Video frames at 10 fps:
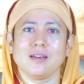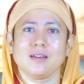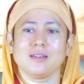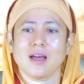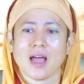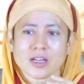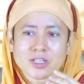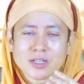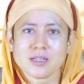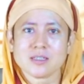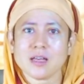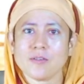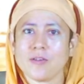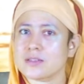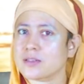The action
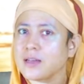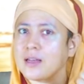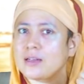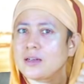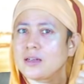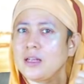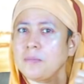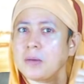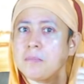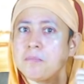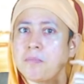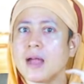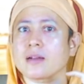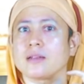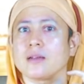itself has created a deep
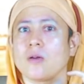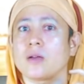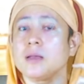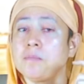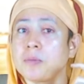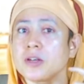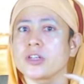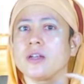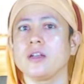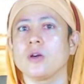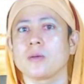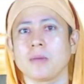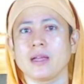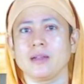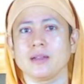impact or impression in your
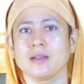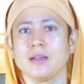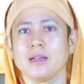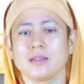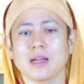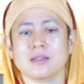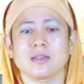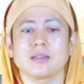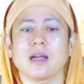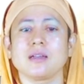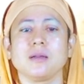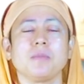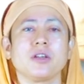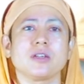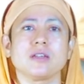mind. That
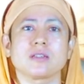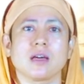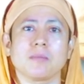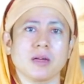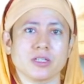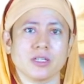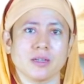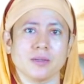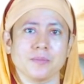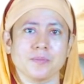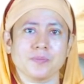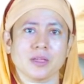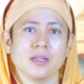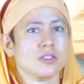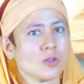impression is karma Shay.
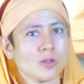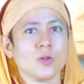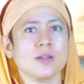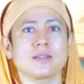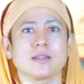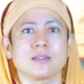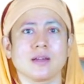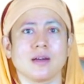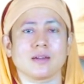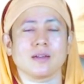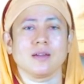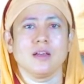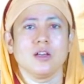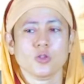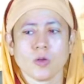It is also a sanskar.
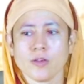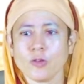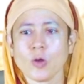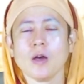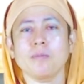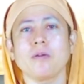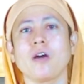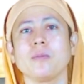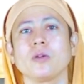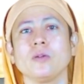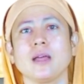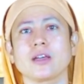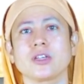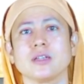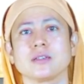So if you have performed good
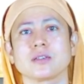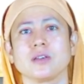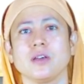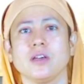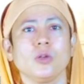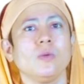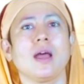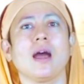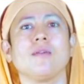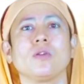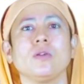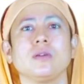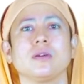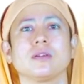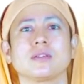actions, you will have
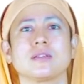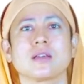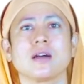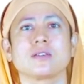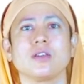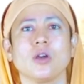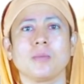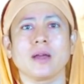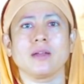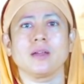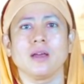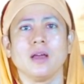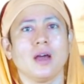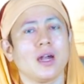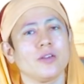good sanskars in your mind.
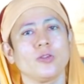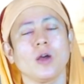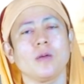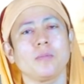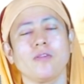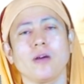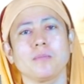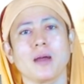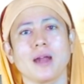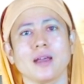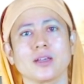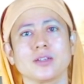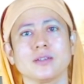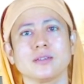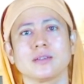And if you have performed bad
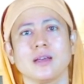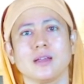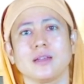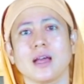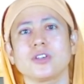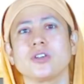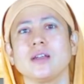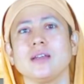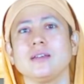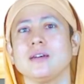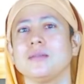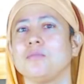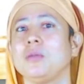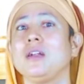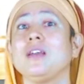actions, naturally the
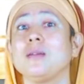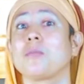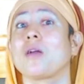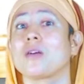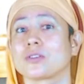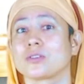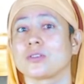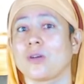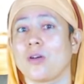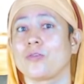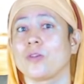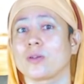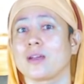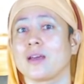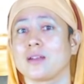building blocks of your
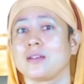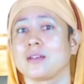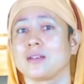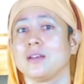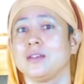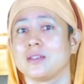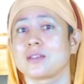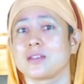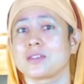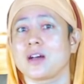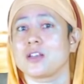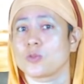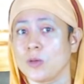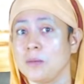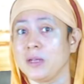character, the sanskars
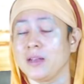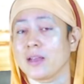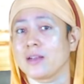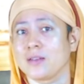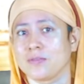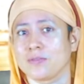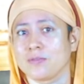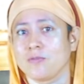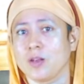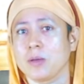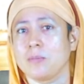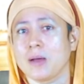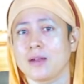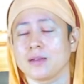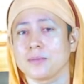will negative, will be
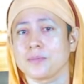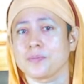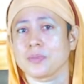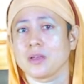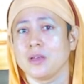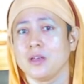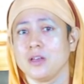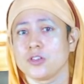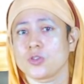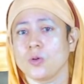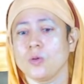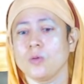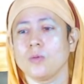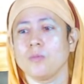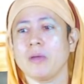bad.
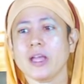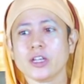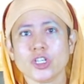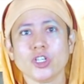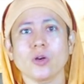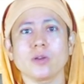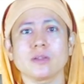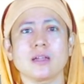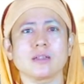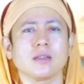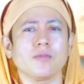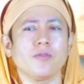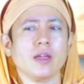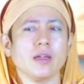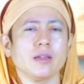So make sure that
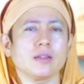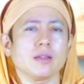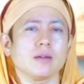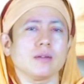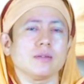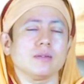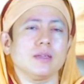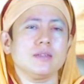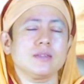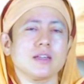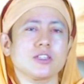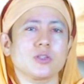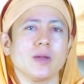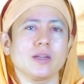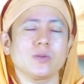the
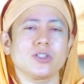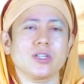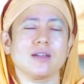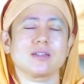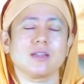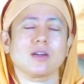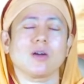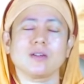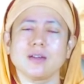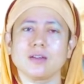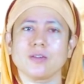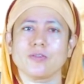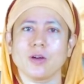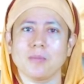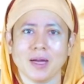easiest way to change the content
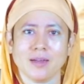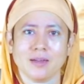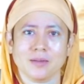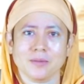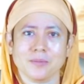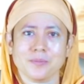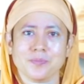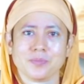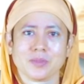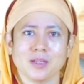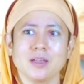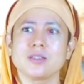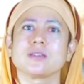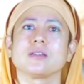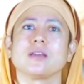of your mind
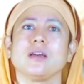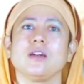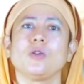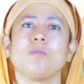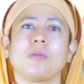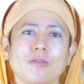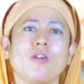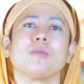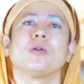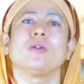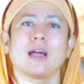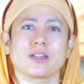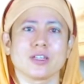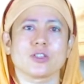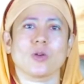is to perform good
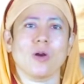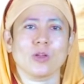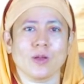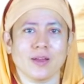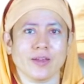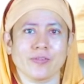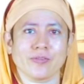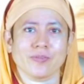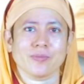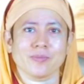actions all your life.